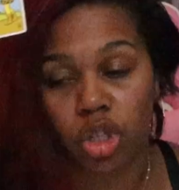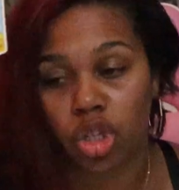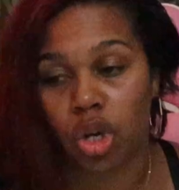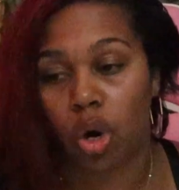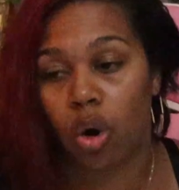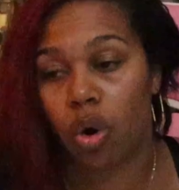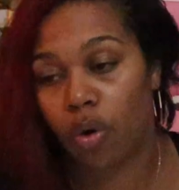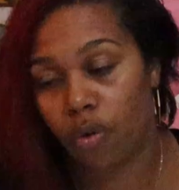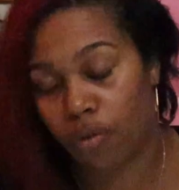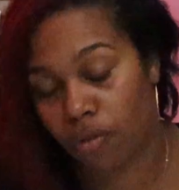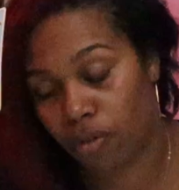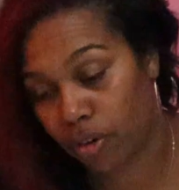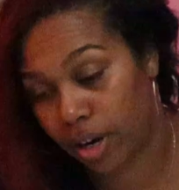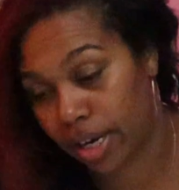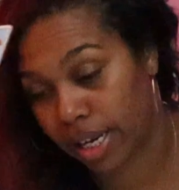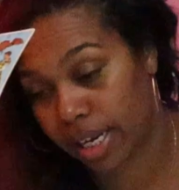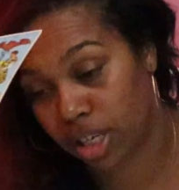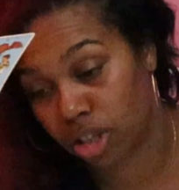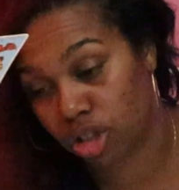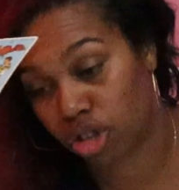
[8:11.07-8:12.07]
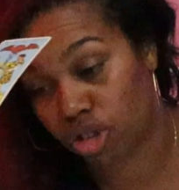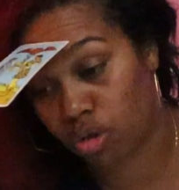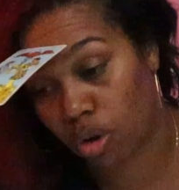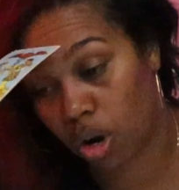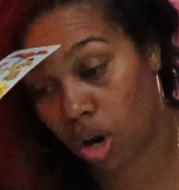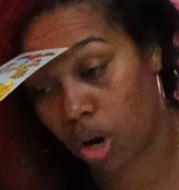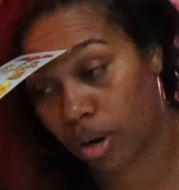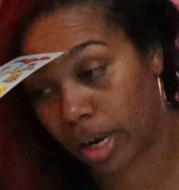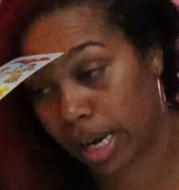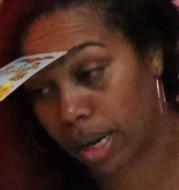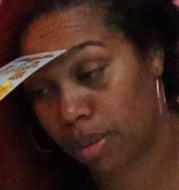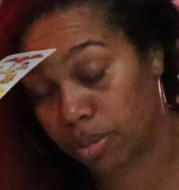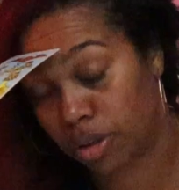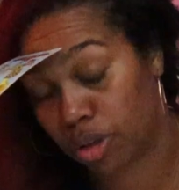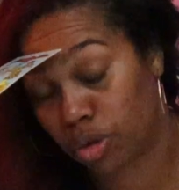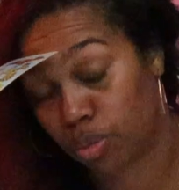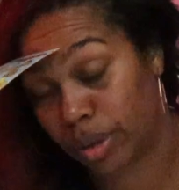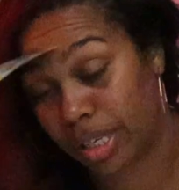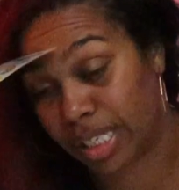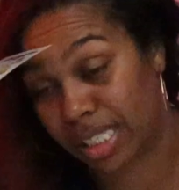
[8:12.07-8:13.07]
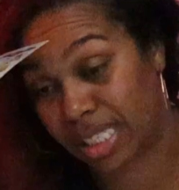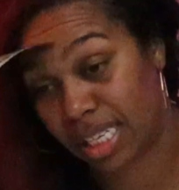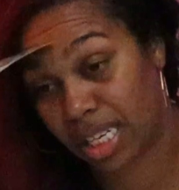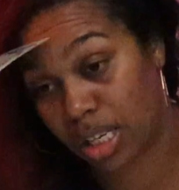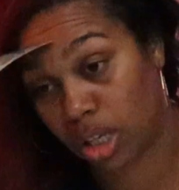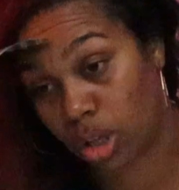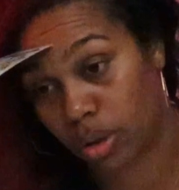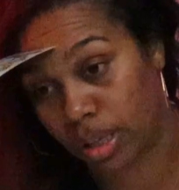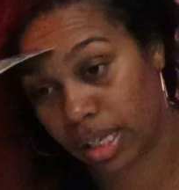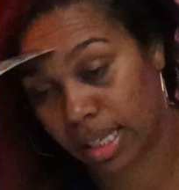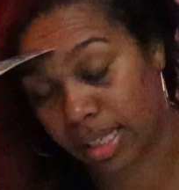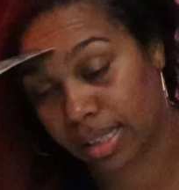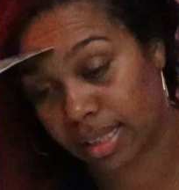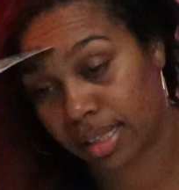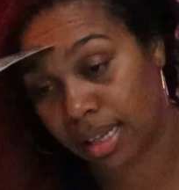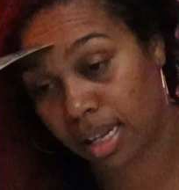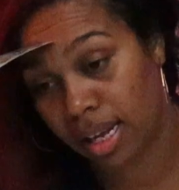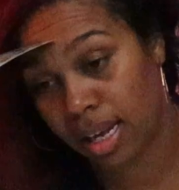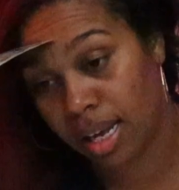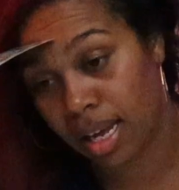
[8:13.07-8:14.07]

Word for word: so freaking strong. It was ridiculous.